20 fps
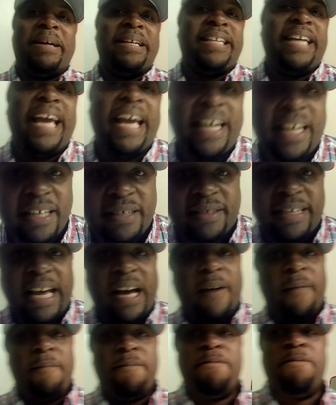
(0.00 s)
My dad gets
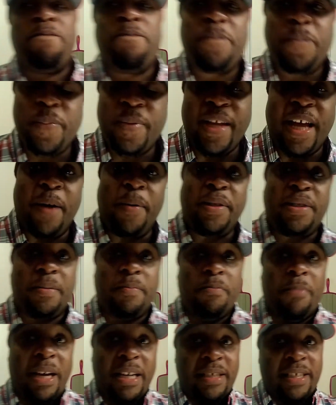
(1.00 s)
out. Now,
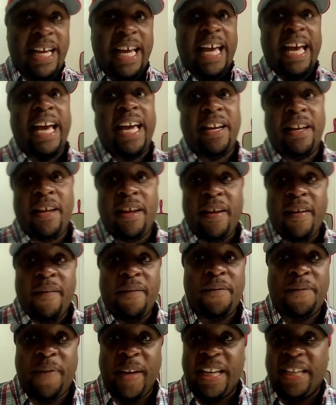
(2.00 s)
it's my dad
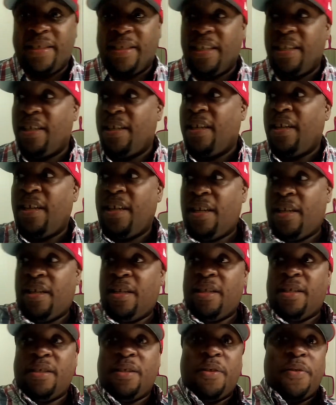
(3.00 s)
facing
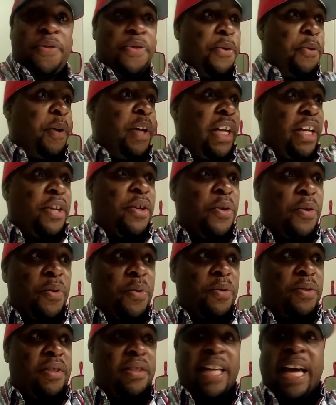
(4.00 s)
3
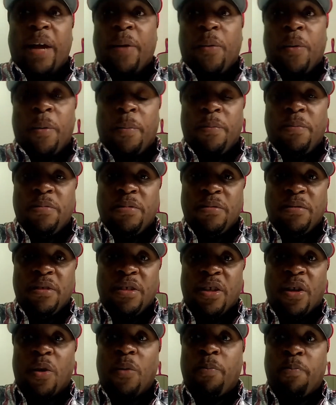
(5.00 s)
dudes that were,
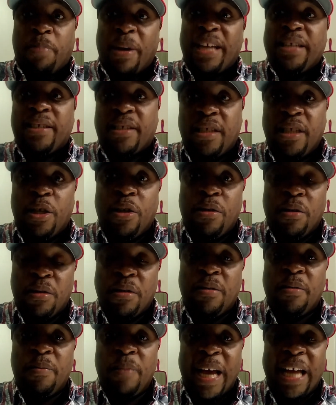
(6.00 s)
basically
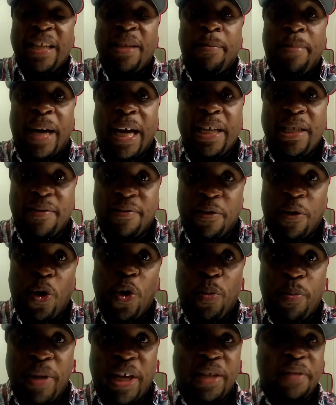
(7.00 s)
had the bodies of
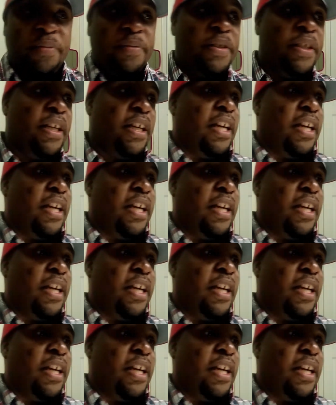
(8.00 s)
grown men.